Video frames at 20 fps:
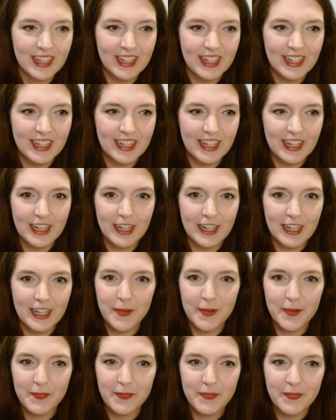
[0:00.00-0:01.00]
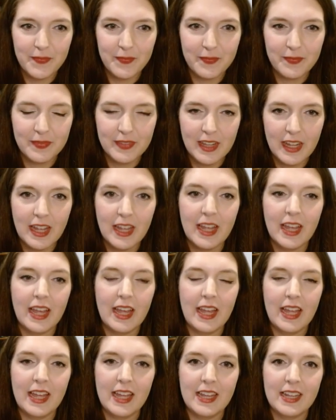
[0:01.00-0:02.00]
Um,
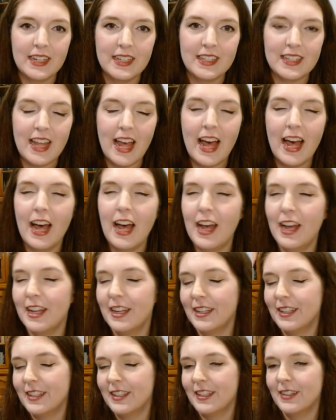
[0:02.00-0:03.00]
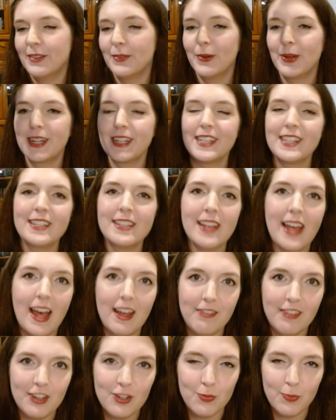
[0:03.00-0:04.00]
and what a
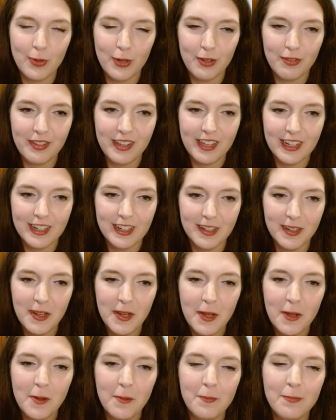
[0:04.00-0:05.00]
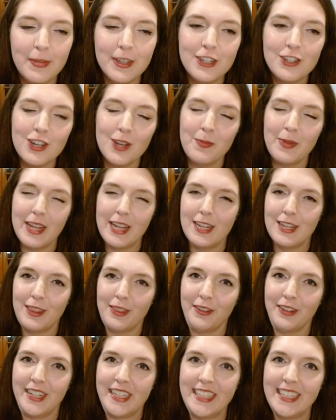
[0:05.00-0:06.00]
savage move here. Bishop
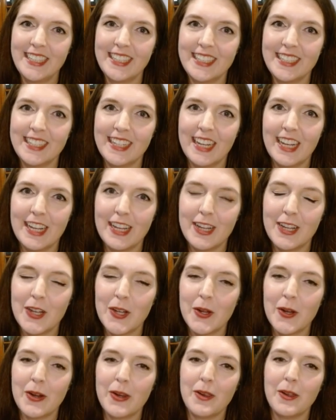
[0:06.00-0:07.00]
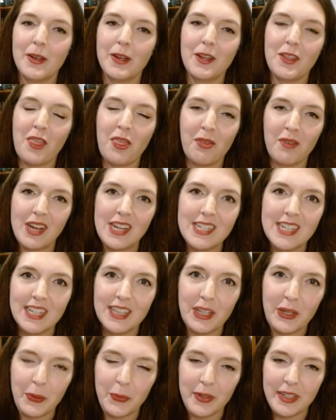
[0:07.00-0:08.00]
a3, threatening
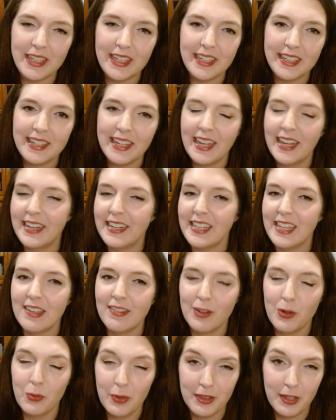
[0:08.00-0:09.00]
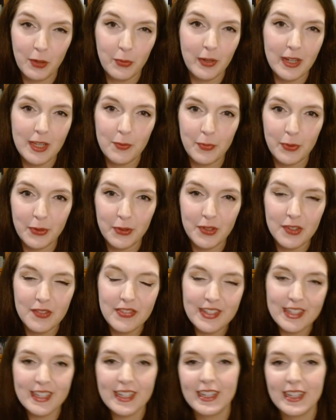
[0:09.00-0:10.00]
the queen, and even when the queen
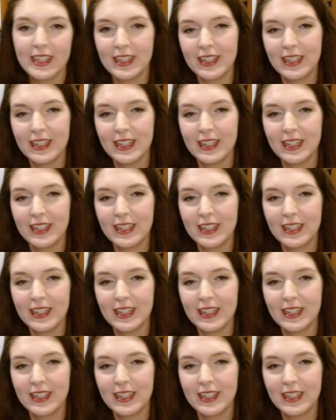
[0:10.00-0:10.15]
moves,